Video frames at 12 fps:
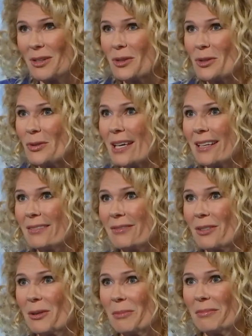you could do that
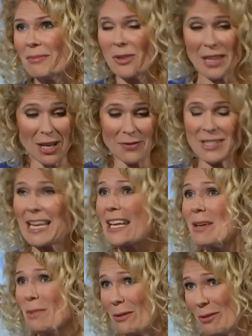from without even
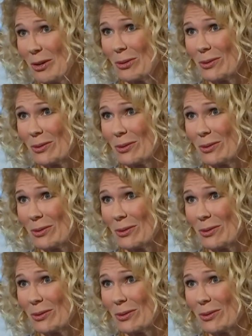taking my phone.